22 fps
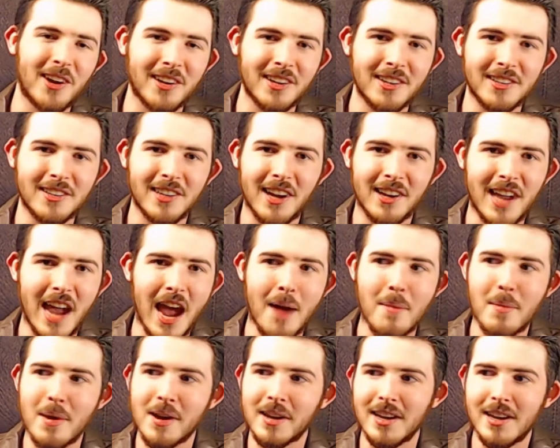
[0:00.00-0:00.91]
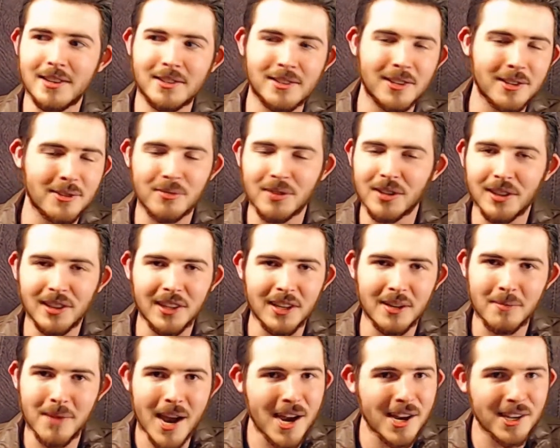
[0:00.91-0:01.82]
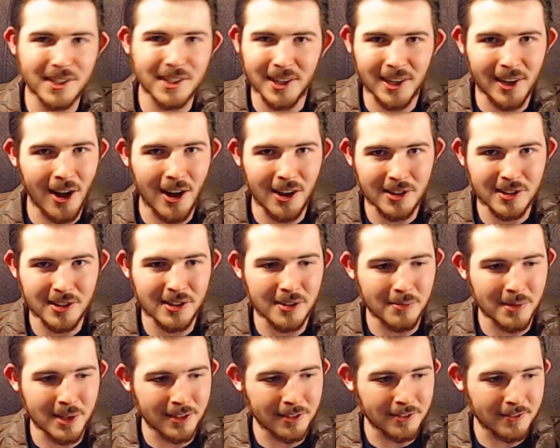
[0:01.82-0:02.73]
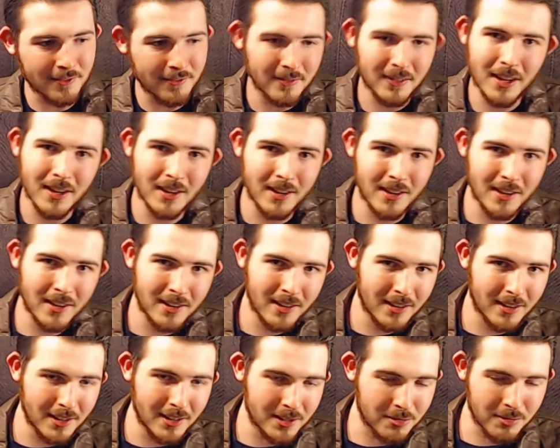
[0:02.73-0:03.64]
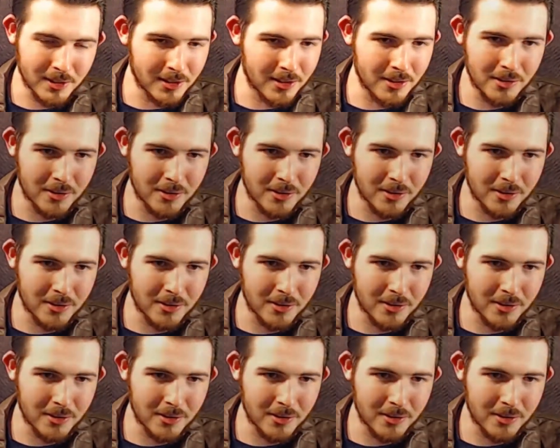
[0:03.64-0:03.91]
dynamic, and it's just really amazing and awesome, and it's really cool,